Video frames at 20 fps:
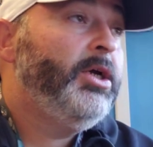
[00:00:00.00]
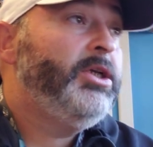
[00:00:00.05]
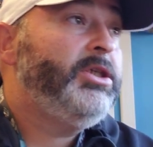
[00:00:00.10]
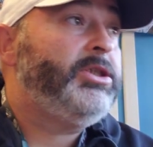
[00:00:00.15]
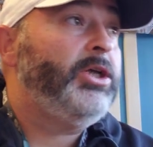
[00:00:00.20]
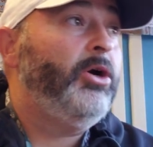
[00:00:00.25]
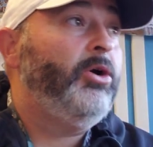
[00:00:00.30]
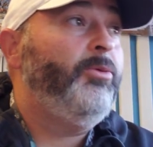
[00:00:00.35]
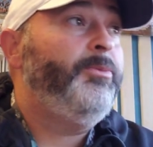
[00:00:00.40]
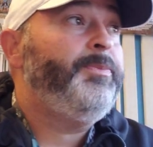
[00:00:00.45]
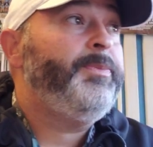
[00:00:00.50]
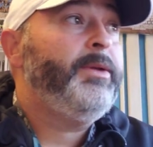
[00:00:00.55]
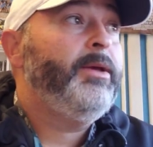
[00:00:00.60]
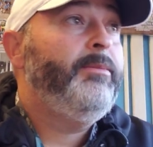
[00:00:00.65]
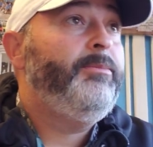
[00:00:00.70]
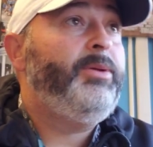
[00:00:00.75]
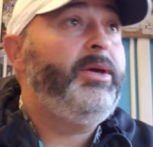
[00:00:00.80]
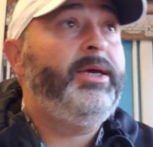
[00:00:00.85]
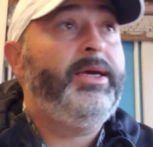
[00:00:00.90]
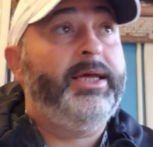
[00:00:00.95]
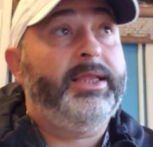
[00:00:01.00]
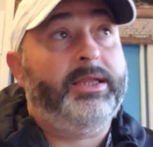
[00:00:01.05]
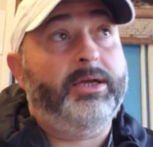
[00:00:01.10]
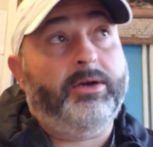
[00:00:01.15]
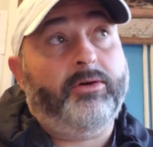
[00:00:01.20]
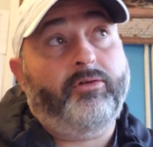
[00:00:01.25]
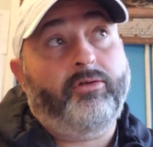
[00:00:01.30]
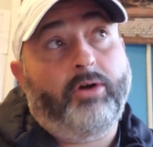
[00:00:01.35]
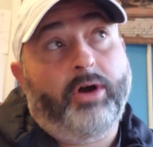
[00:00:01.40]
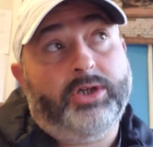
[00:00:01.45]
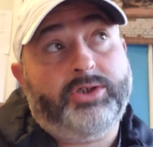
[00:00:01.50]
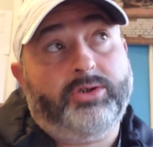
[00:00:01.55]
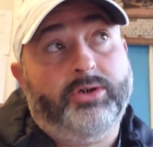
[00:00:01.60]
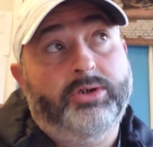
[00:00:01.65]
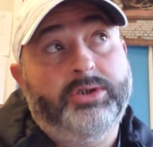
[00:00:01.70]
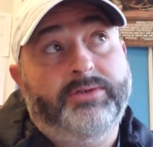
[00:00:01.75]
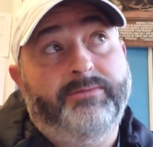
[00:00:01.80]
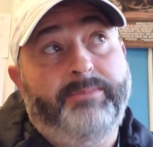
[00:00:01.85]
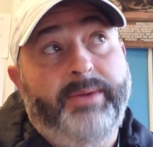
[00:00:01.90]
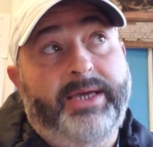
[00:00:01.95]
So being at the
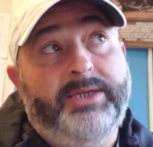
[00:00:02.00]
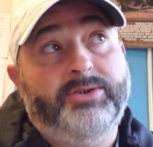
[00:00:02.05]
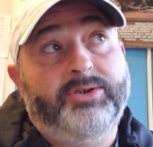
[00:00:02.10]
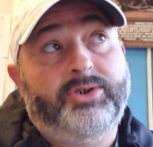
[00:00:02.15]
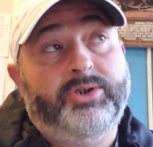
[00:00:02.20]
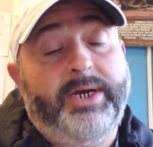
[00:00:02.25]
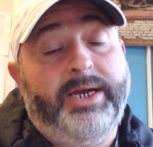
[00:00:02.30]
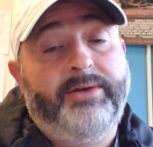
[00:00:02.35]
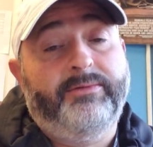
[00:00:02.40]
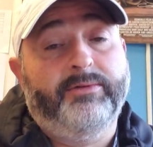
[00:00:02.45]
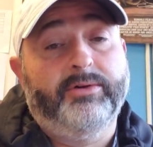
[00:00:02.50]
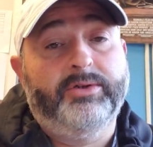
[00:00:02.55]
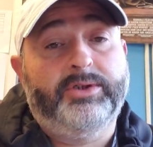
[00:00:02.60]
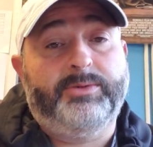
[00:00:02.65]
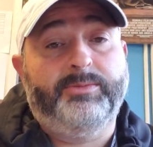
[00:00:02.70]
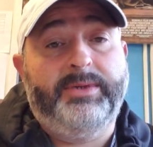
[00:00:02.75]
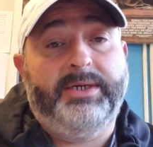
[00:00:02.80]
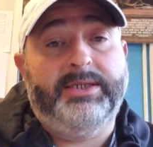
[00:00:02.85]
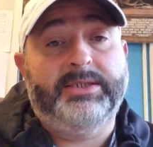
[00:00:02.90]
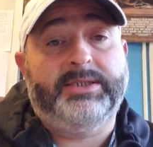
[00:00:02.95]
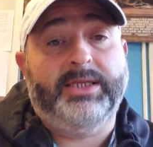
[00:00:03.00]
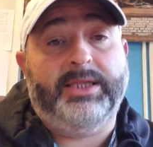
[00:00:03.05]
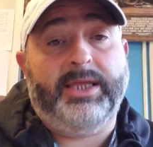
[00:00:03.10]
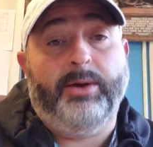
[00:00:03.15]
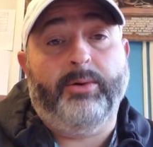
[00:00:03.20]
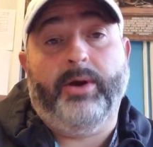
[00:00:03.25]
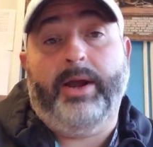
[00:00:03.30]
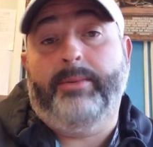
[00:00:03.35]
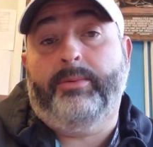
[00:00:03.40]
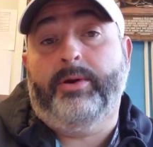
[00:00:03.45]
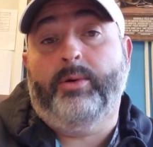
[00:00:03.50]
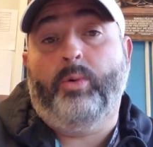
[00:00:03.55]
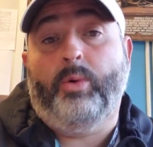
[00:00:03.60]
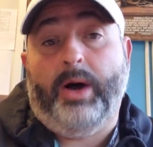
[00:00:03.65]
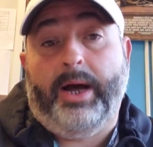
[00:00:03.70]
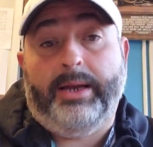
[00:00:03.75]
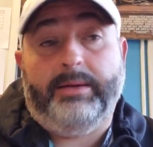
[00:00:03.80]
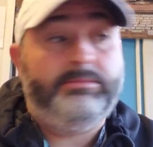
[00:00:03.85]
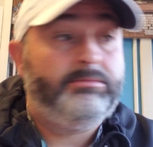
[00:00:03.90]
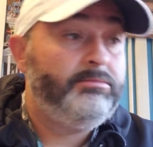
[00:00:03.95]
crossroads of major trade routes means that they were able to
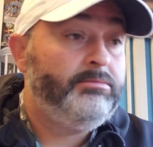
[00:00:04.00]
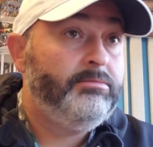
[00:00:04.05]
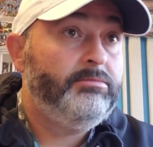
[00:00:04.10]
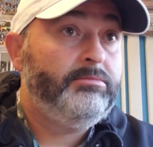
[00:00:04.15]
what?